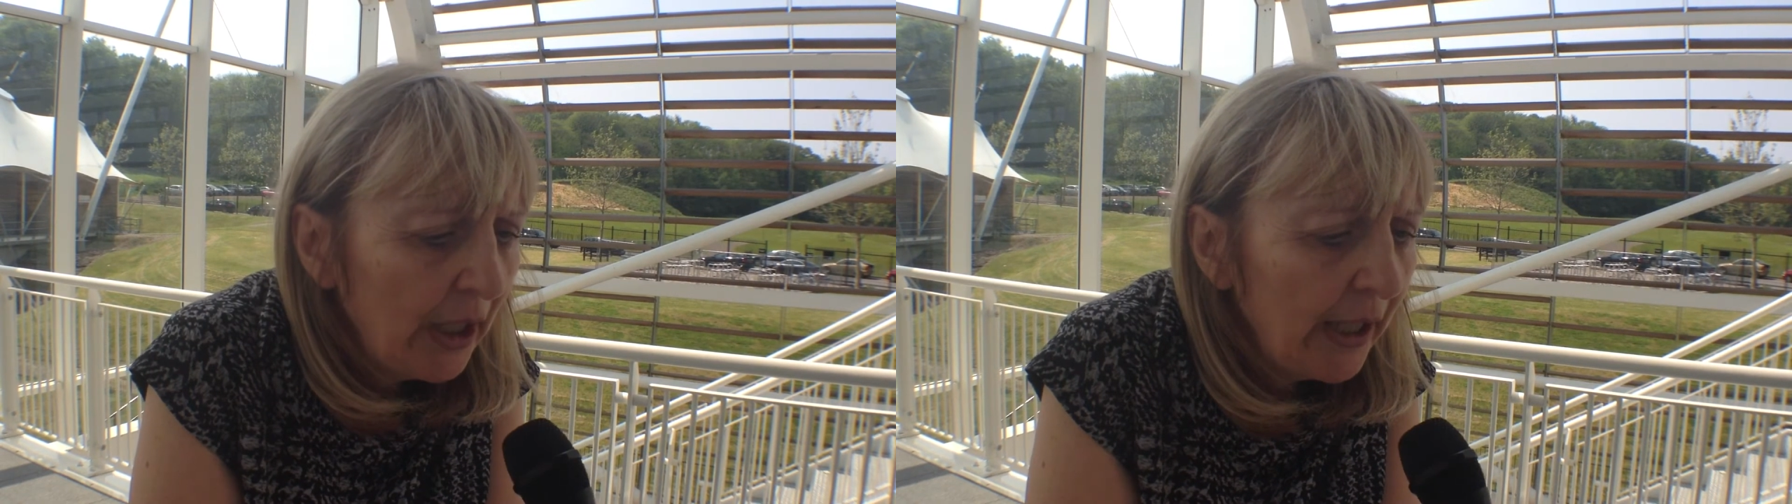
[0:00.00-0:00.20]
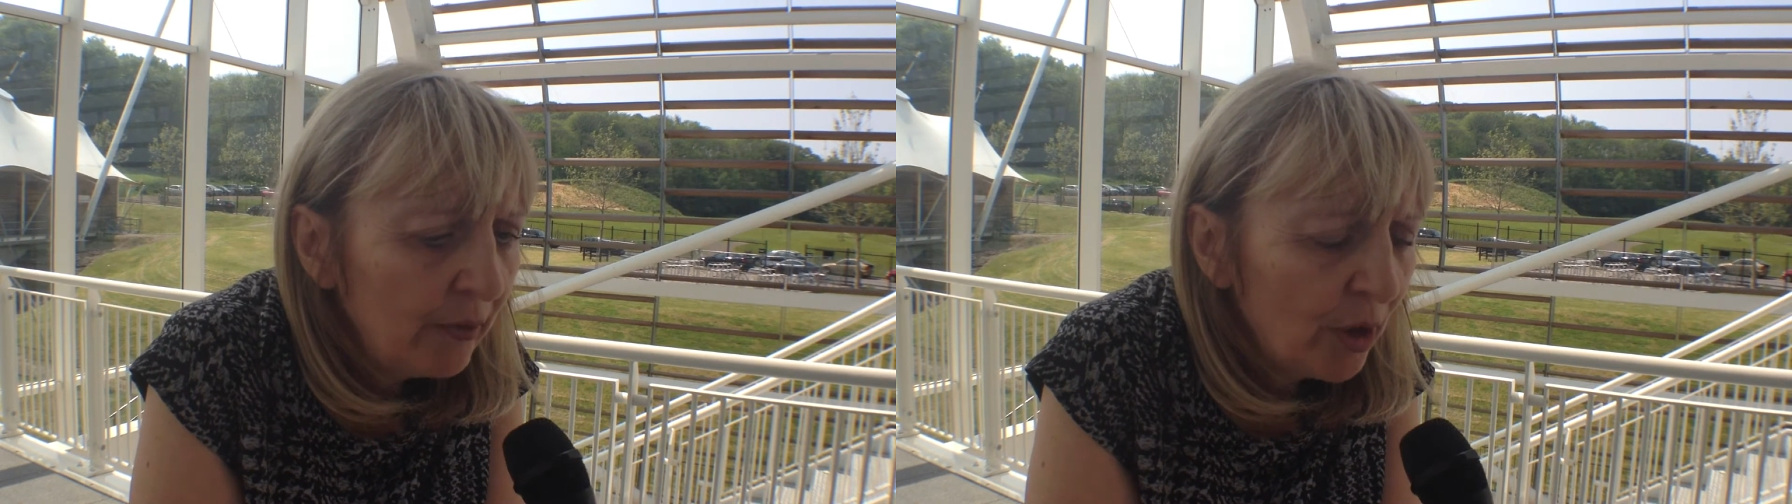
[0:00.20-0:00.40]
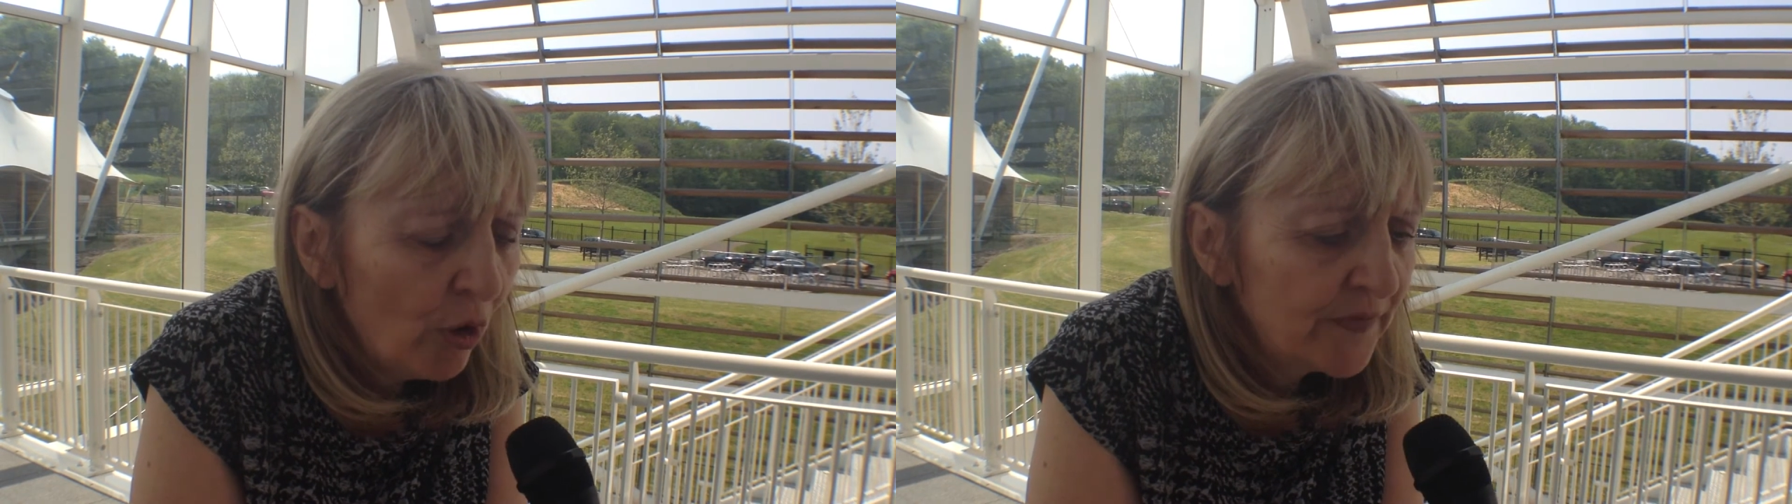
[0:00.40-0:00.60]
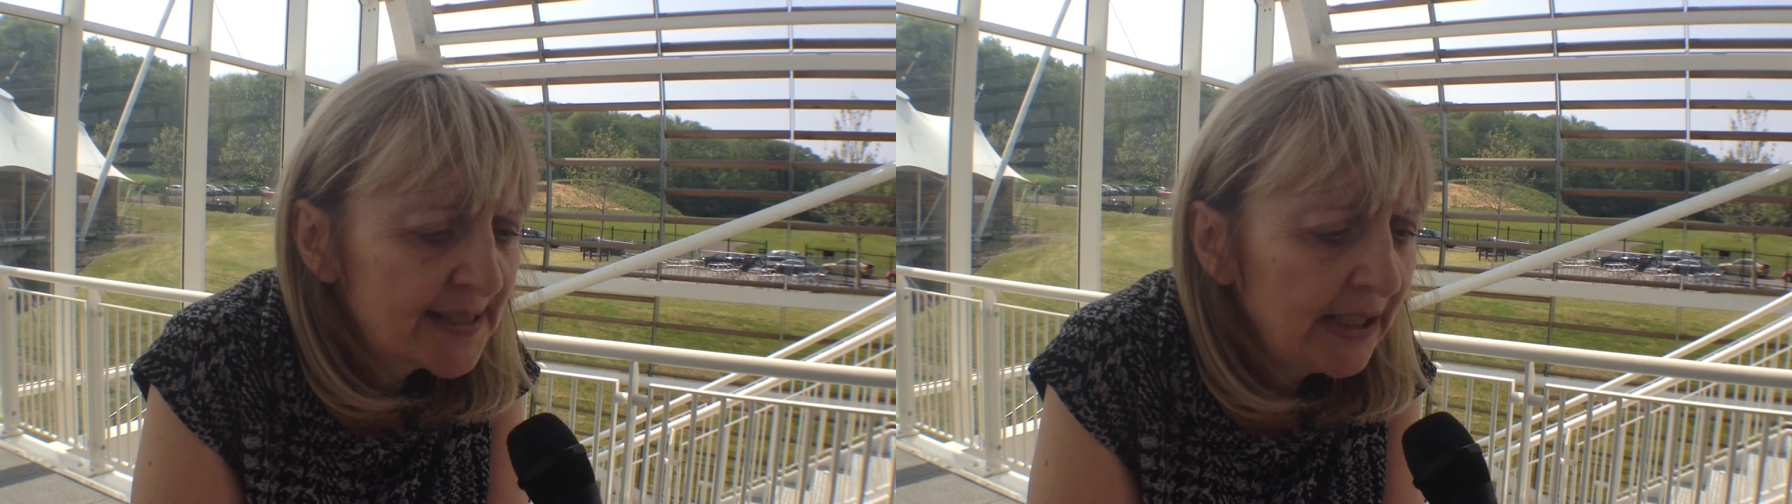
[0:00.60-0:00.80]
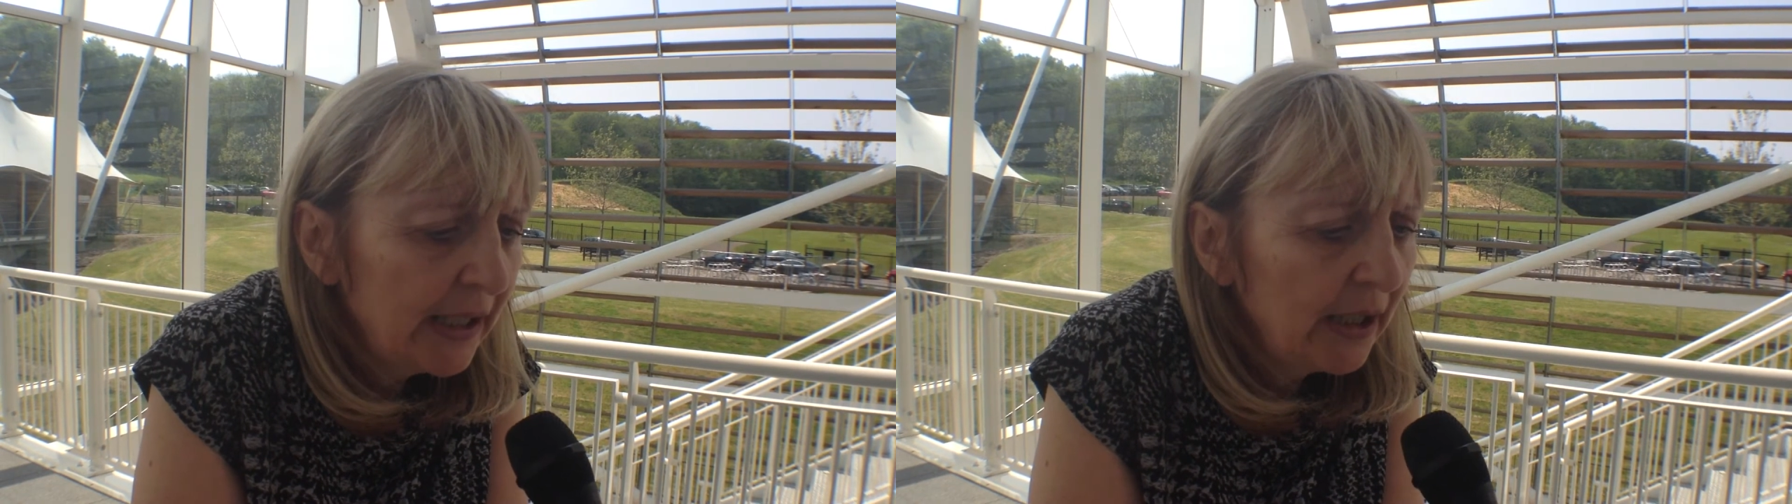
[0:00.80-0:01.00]
it,
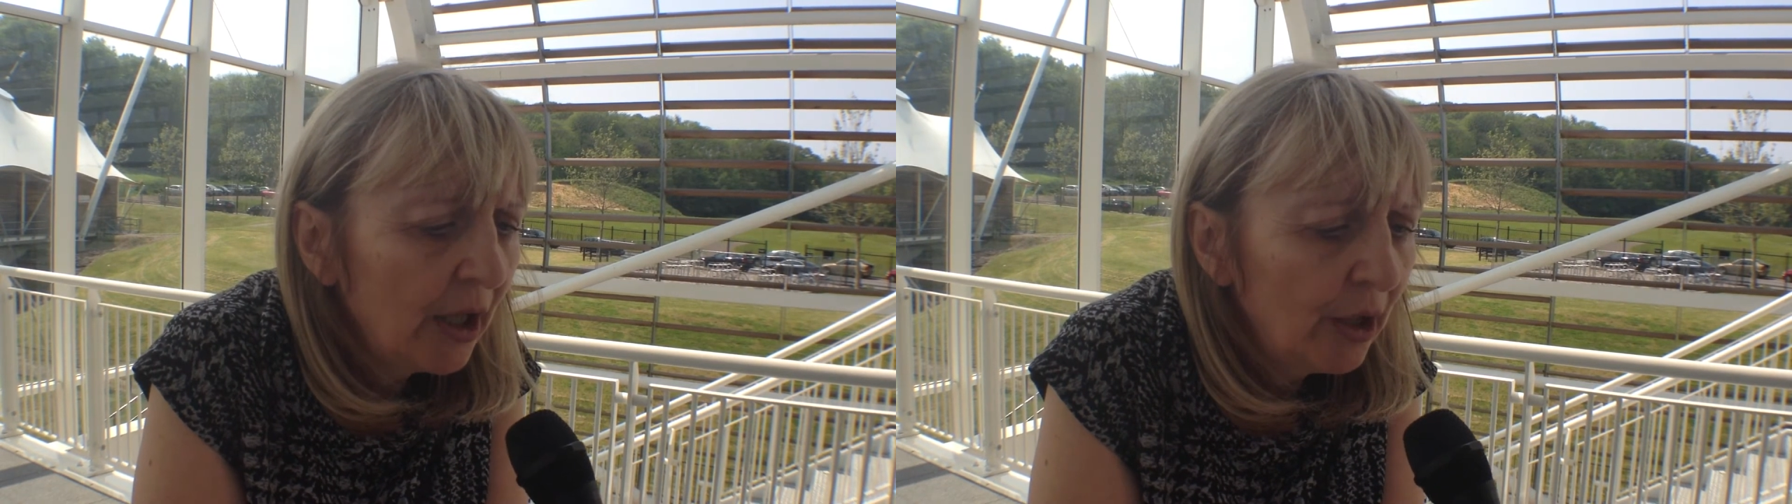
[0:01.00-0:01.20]
obviously